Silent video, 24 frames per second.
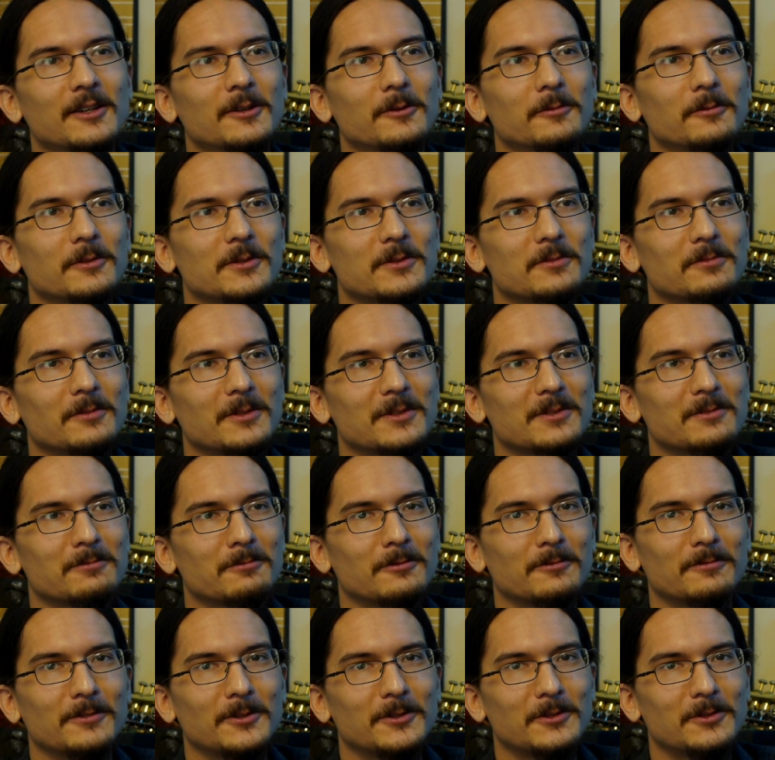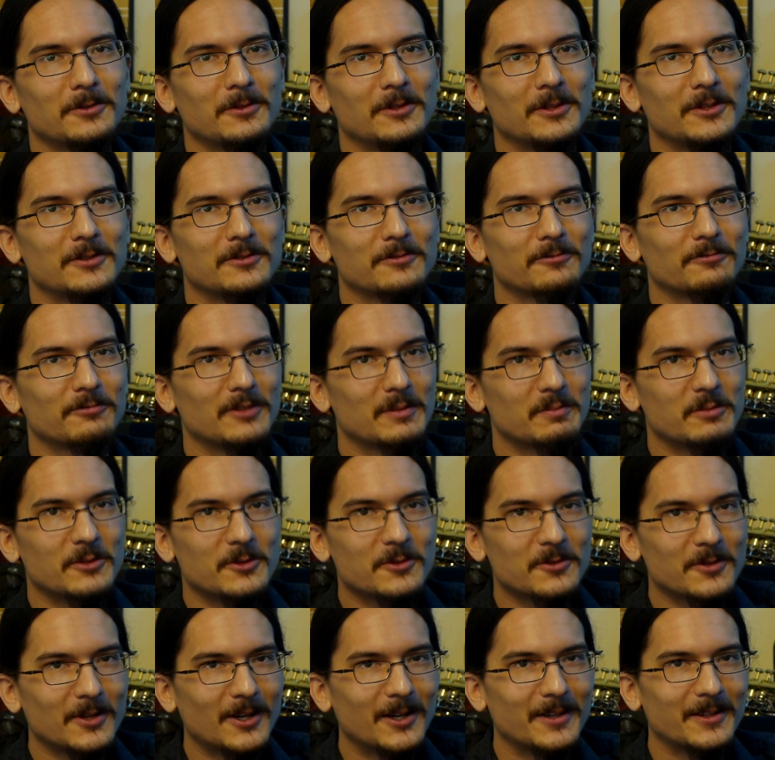was what's referred to as
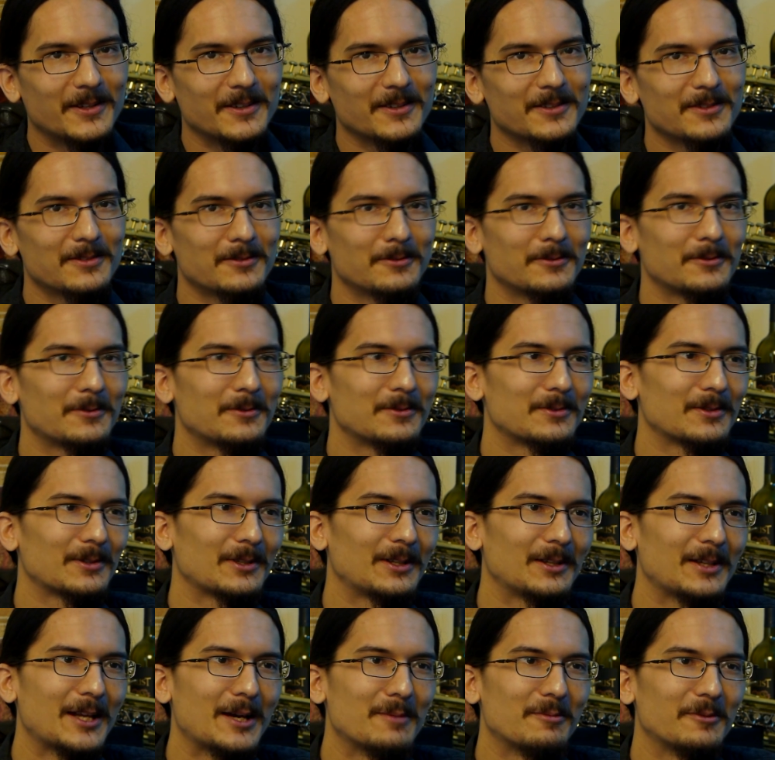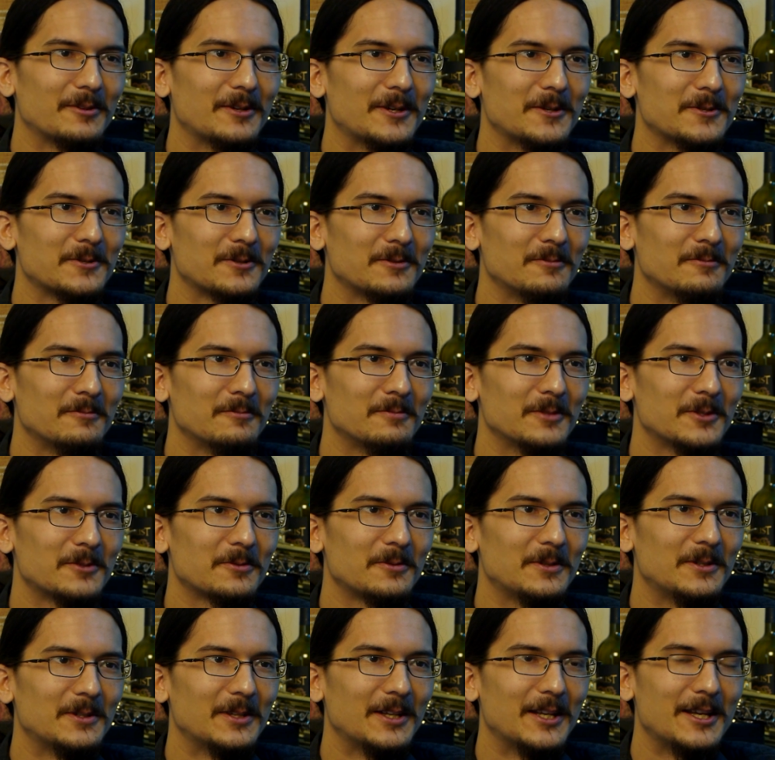Frippertronics, which is a collaboration
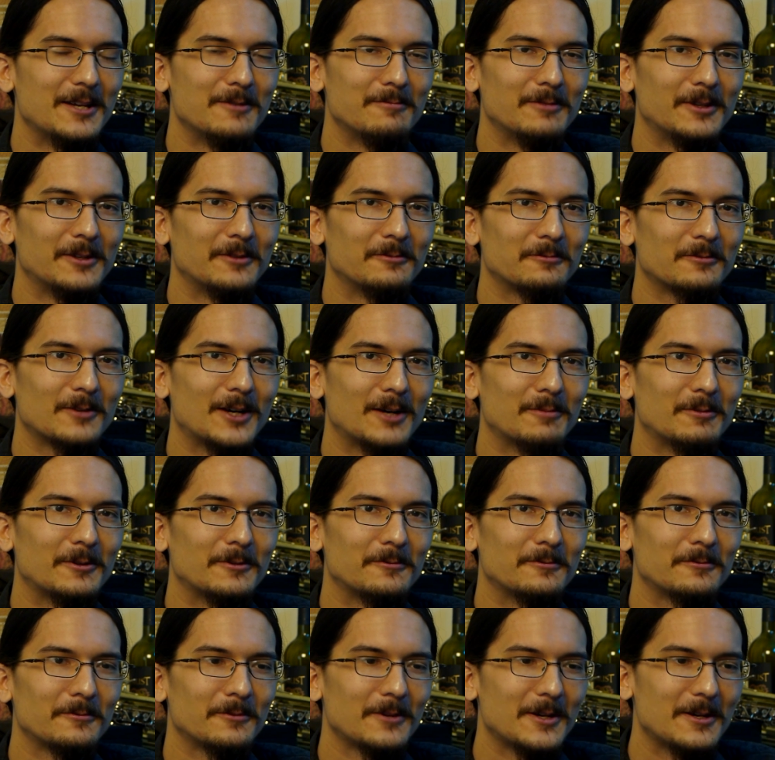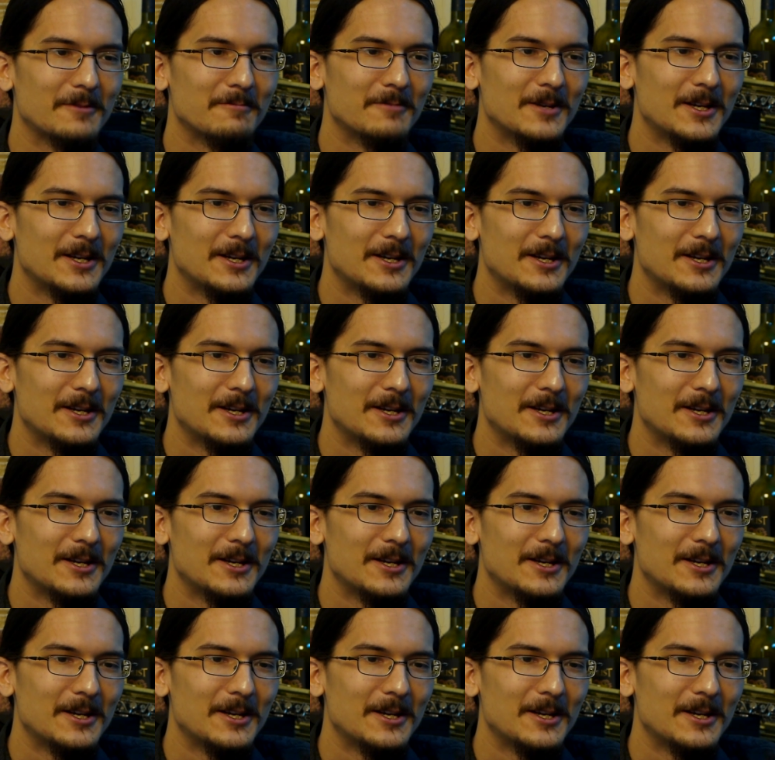between him and Robert Fripp.